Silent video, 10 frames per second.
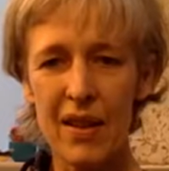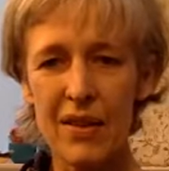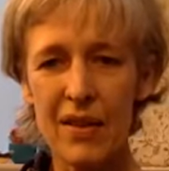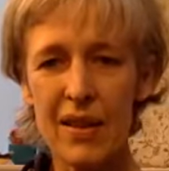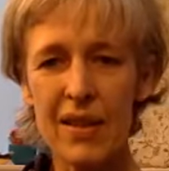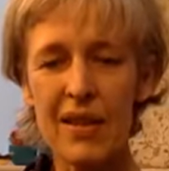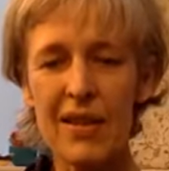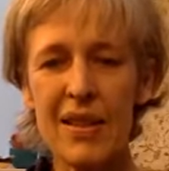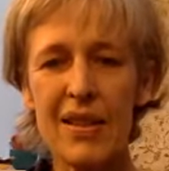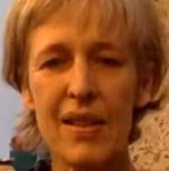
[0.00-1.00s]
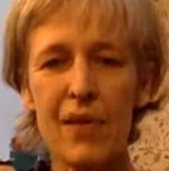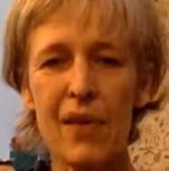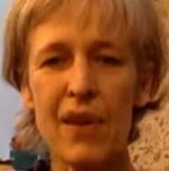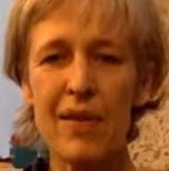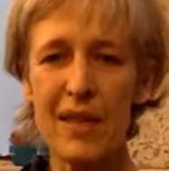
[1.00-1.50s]
So this, these are
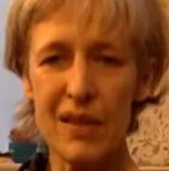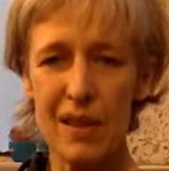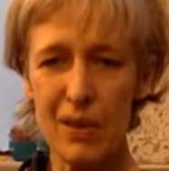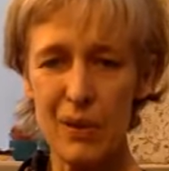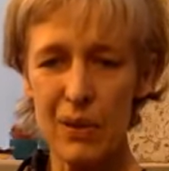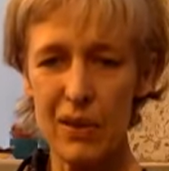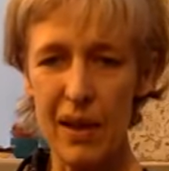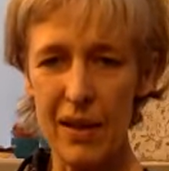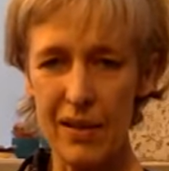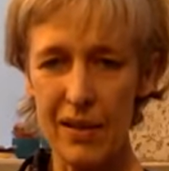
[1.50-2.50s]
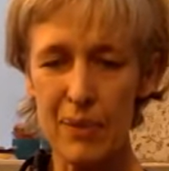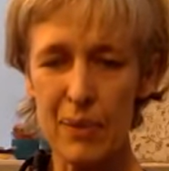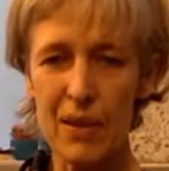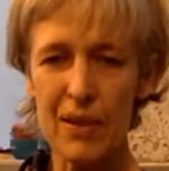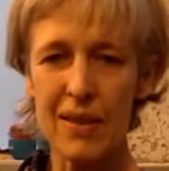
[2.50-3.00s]
very subtle things,
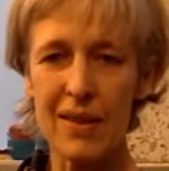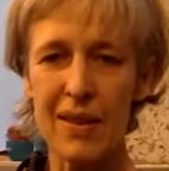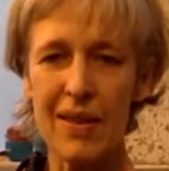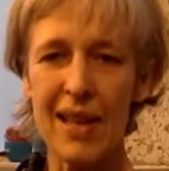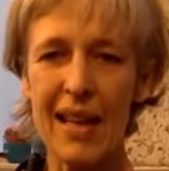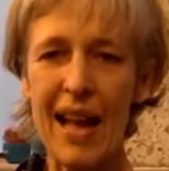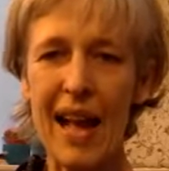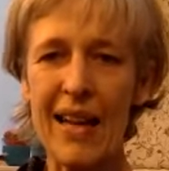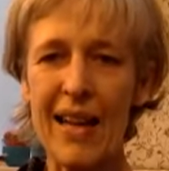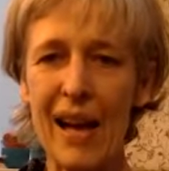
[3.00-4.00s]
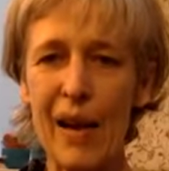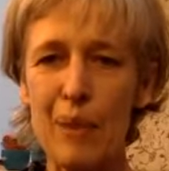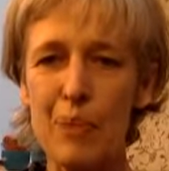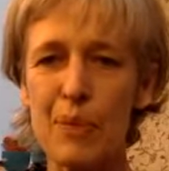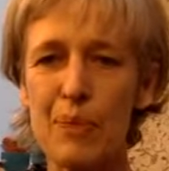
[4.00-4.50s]
but uh, they can help.